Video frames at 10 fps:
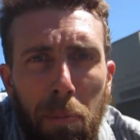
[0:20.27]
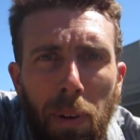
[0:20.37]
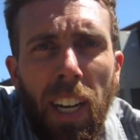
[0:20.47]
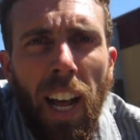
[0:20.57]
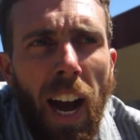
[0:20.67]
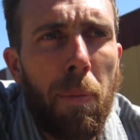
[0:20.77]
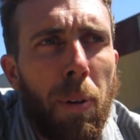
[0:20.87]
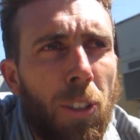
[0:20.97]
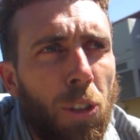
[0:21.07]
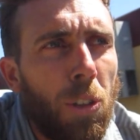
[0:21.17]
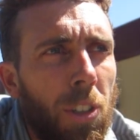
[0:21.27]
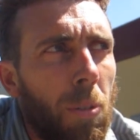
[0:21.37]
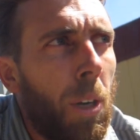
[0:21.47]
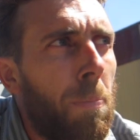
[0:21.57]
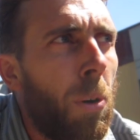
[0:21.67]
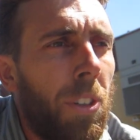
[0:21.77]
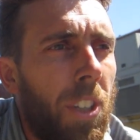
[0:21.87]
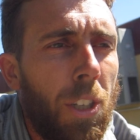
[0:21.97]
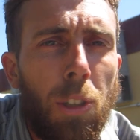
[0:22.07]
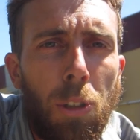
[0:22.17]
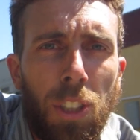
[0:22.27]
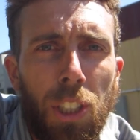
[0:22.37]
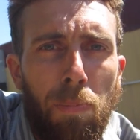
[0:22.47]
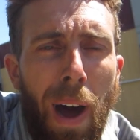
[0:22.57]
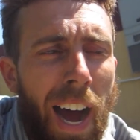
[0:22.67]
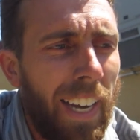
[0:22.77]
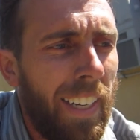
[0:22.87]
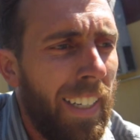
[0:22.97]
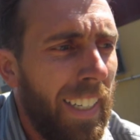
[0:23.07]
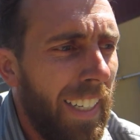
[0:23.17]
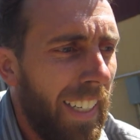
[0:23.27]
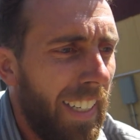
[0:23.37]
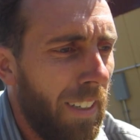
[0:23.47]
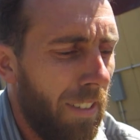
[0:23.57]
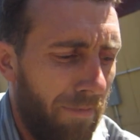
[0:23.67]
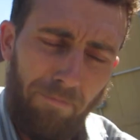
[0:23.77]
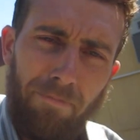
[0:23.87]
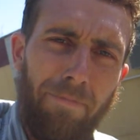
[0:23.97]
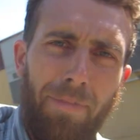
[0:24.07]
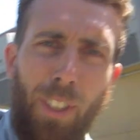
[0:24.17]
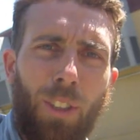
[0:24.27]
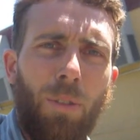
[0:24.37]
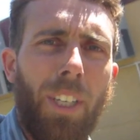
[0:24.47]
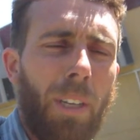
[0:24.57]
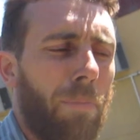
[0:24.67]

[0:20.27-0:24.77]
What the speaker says: mid-hybrid cruiser. We're gonna pull into the usual spot. Squeaky